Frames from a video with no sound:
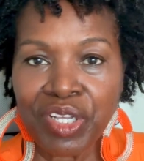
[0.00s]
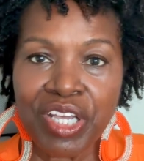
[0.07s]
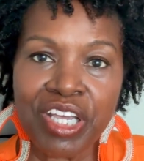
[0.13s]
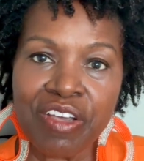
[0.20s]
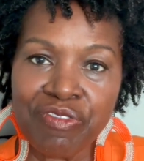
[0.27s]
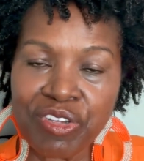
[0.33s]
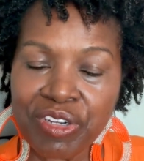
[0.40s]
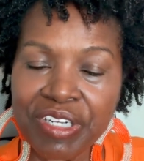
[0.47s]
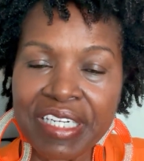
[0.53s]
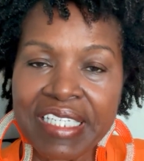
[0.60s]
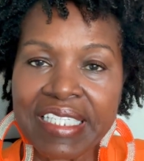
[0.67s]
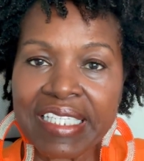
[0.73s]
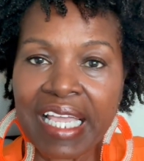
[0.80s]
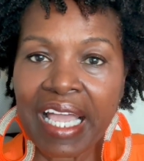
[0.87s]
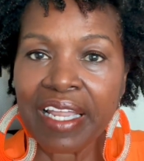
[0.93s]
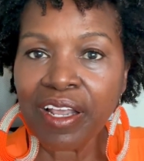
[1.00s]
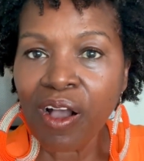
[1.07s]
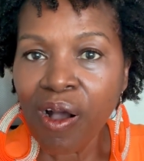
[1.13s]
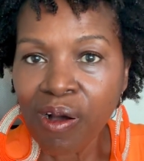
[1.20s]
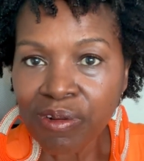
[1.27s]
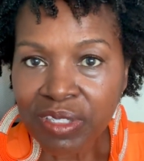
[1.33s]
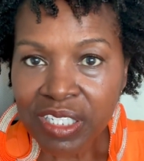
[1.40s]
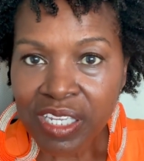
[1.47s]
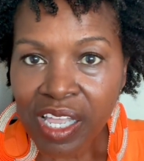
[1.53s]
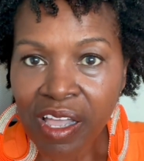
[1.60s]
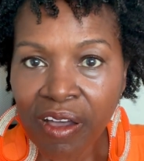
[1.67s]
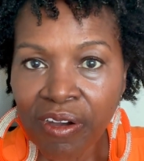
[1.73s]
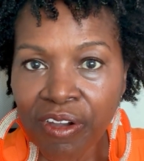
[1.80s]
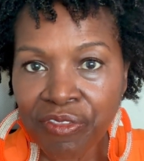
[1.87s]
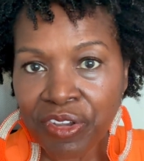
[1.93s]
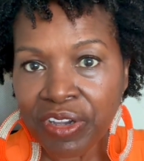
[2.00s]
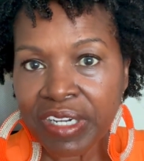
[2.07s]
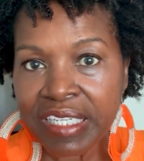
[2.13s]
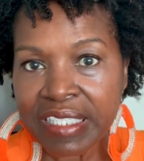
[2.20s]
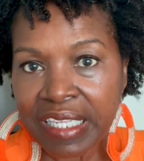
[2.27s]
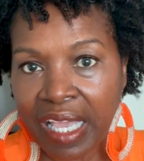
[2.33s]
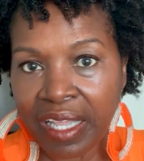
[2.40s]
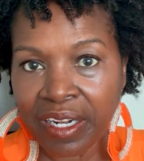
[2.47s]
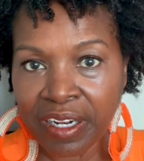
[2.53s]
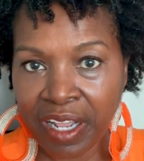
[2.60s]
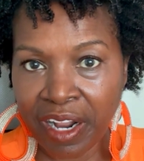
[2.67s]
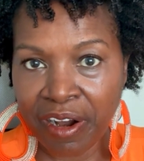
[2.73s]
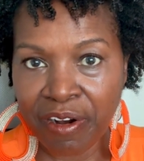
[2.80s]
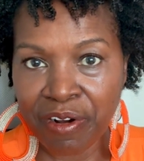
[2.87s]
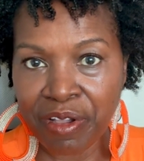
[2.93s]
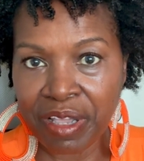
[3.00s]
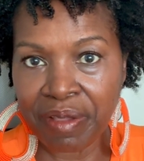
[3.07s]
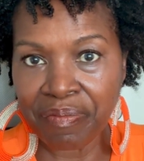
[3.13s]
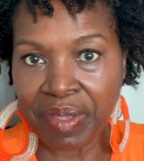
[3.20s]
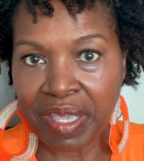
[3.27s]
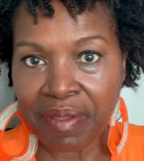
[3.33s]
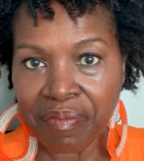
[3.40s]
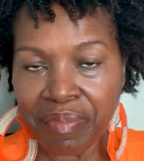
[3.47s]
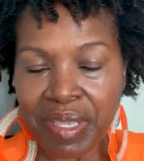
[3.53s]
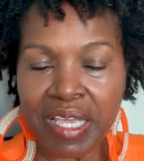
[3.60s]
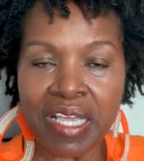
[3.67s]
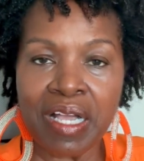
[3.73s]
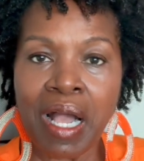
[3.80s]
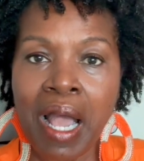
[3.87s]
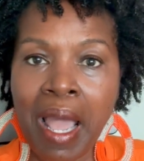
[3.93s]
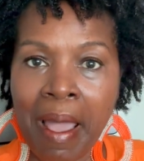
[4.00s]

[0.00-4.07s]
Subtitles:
If you're gonna stay in a hotel, if you're gonna stay in an Airbnb,